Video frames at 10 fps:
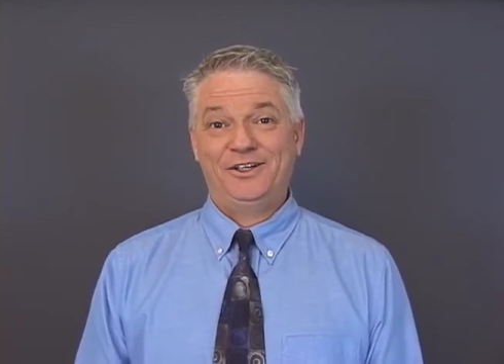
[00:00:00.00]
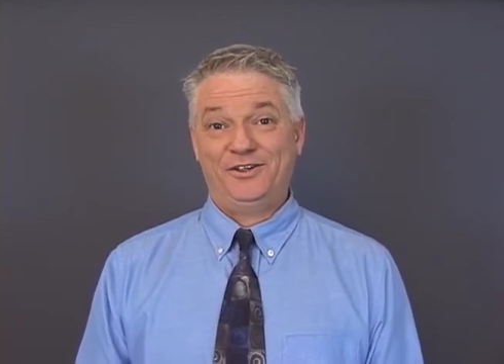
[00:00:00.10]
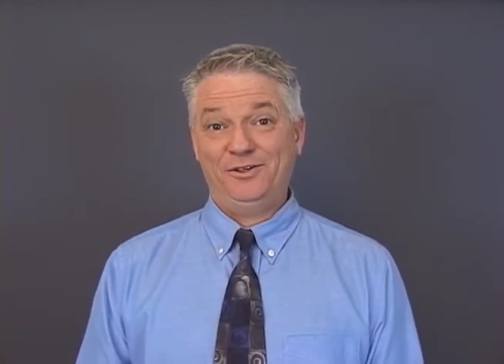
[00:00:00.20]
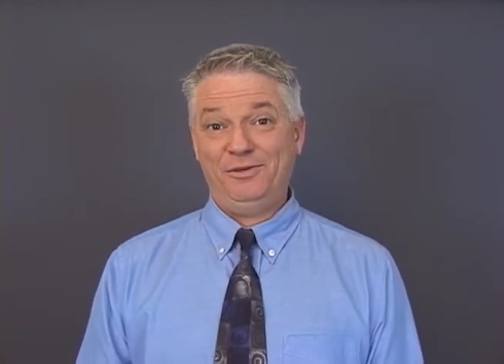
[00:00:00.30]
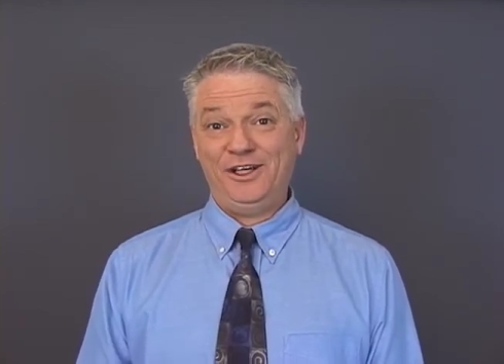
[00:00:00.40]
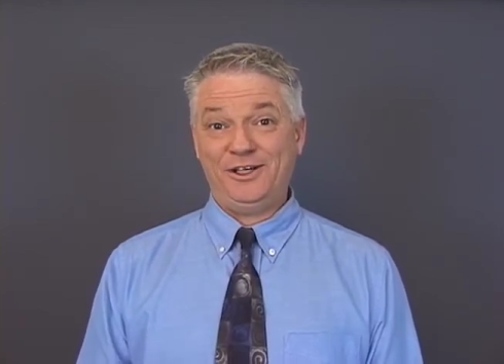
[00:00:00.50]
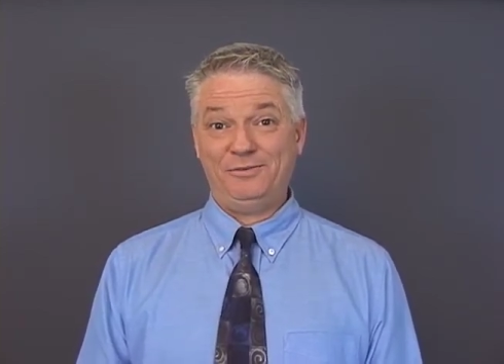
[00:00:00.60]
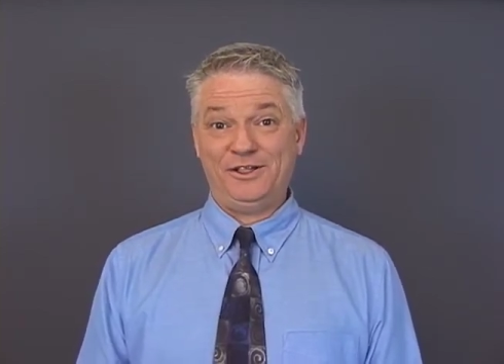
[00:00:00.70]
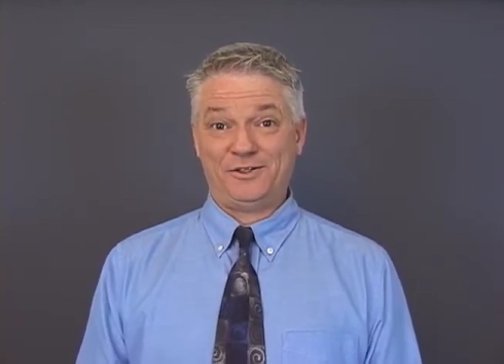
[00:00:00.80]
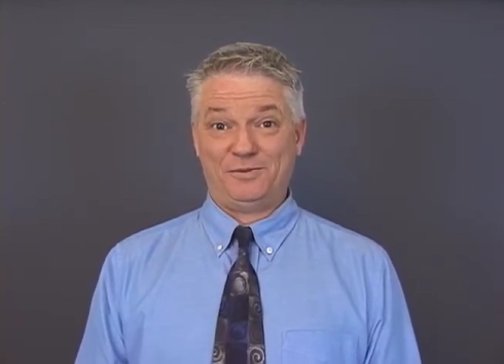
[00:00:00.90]
2
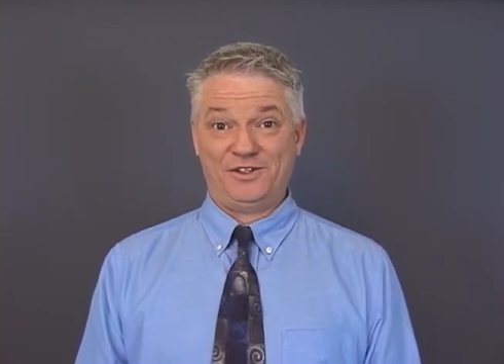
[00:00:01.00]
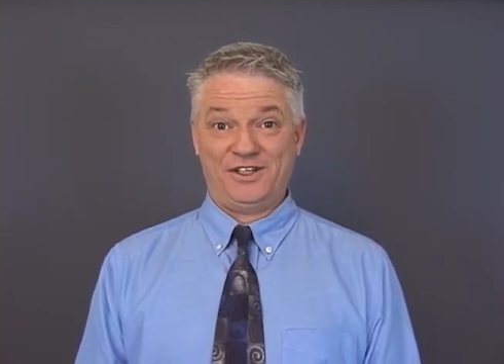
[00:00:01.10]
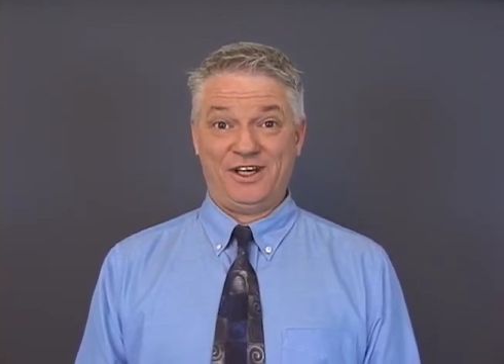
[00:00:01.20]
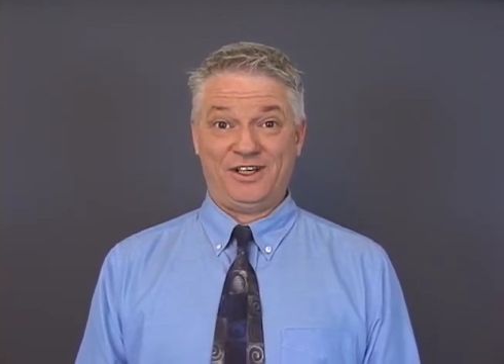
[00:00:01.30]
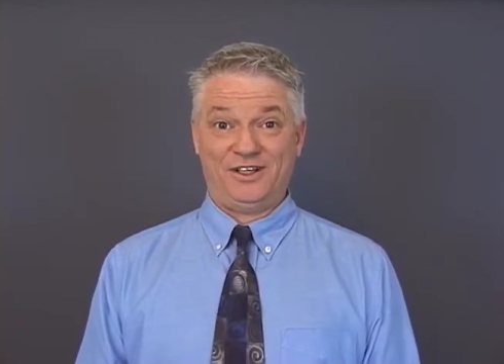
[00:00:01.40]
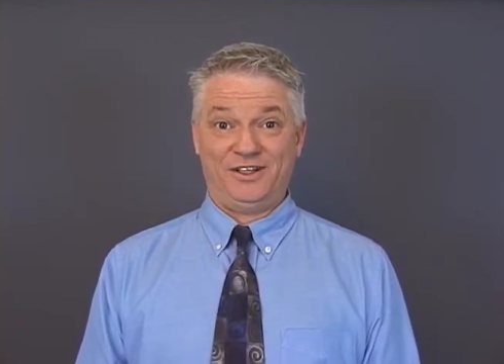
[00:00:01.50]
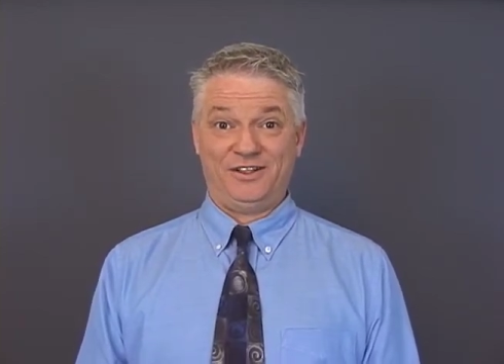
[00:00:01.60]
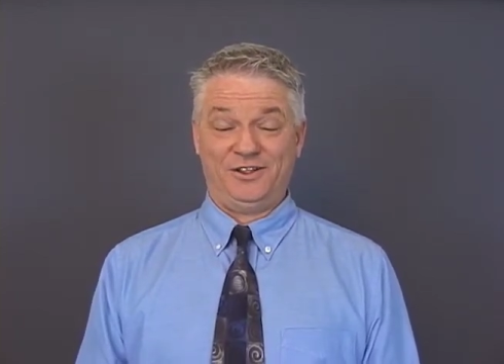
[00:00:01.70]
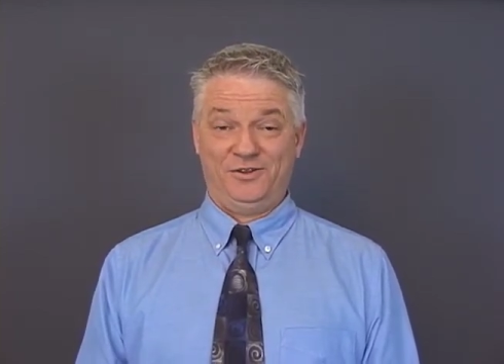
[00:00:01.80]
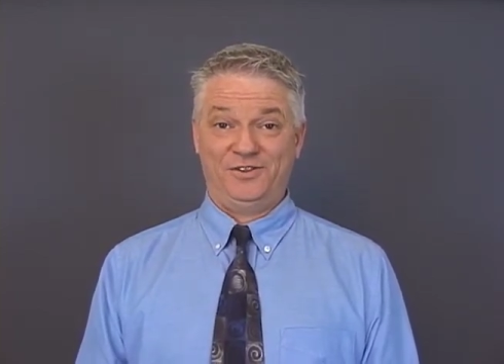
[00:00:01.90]
megabits per
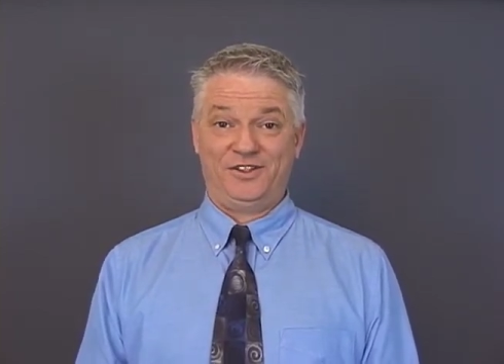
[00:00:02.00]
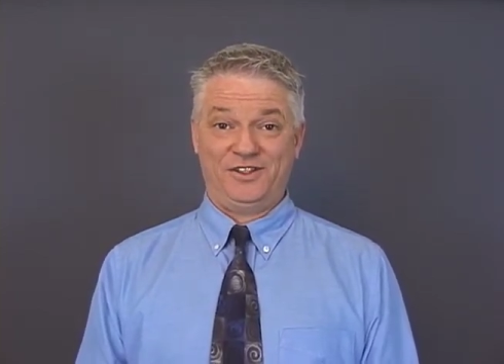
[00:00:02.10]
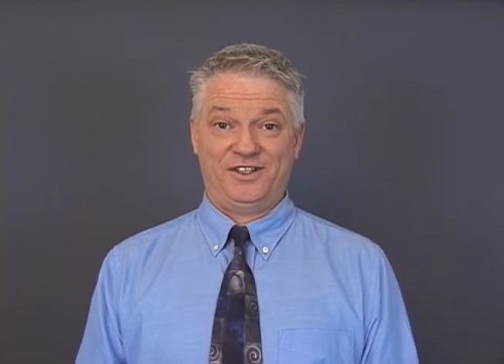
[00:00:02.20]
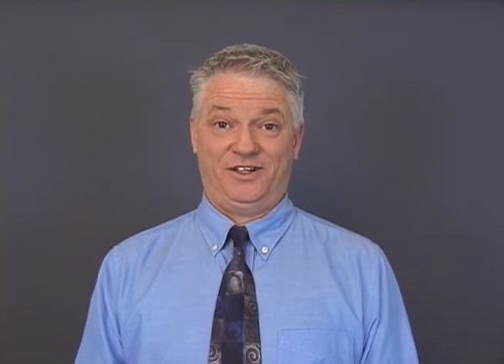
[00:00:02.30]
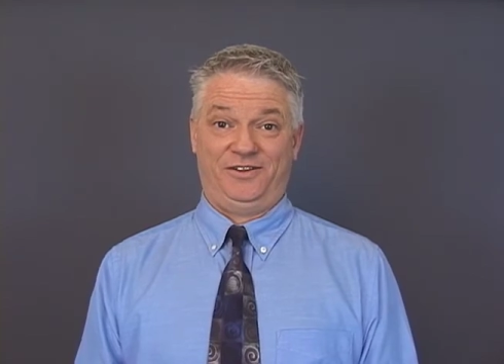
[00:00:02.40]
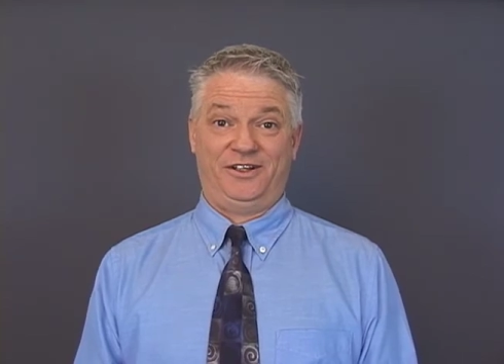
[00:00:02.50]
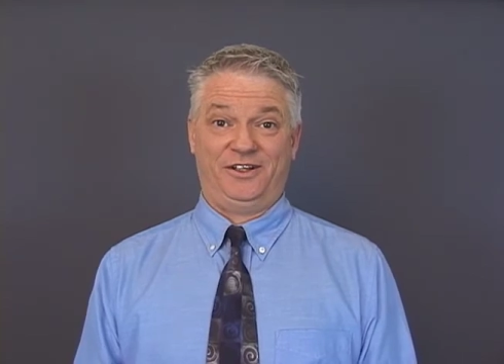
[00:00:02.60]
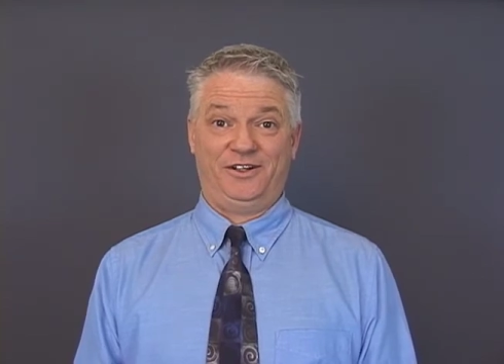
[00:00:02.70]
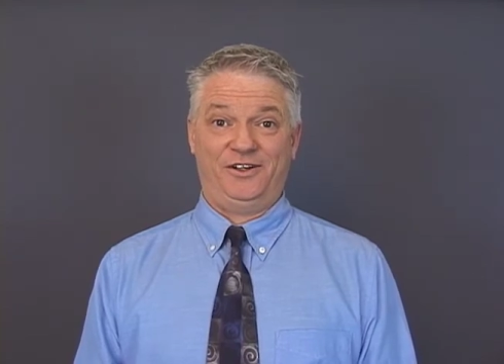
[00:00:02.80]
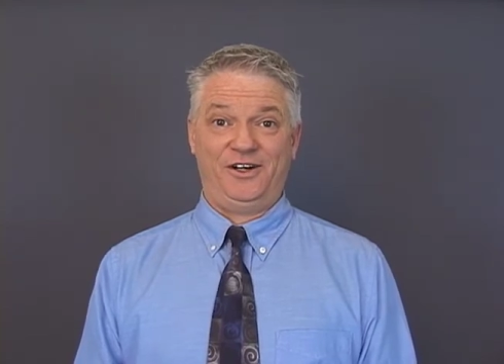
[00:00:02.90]
second used to sound
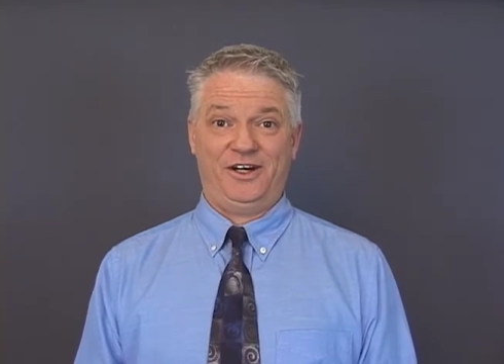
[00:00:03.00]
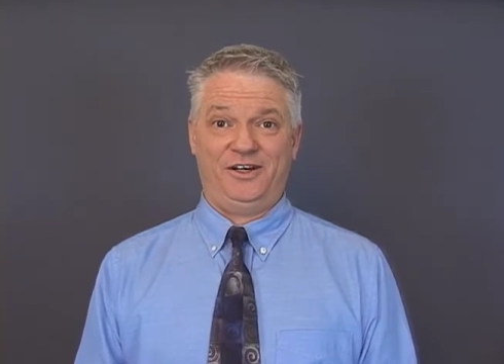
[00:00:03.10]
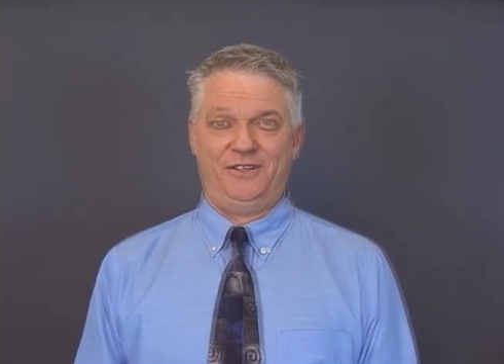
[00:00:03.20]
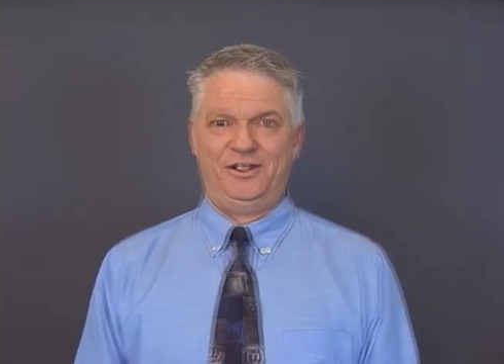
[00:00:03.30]
like a lot,